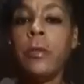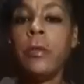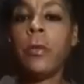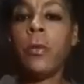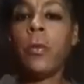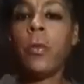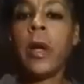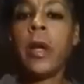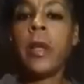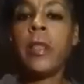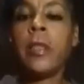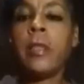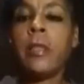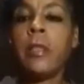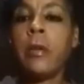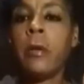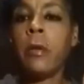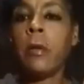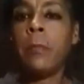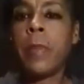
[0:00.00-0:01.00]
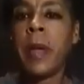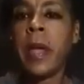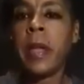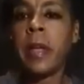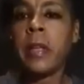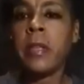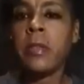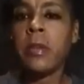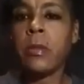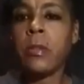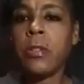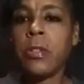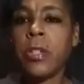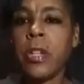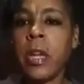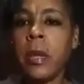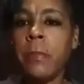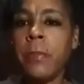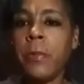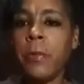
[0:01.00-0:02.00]
you the way that their pegs are
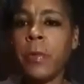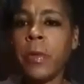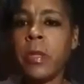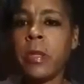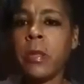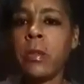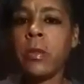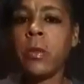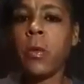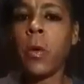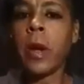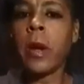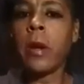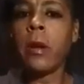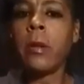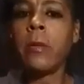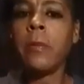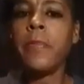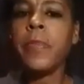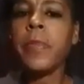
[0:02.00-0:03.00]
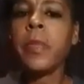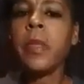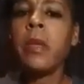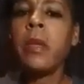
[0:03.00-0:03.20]
shaped with the square.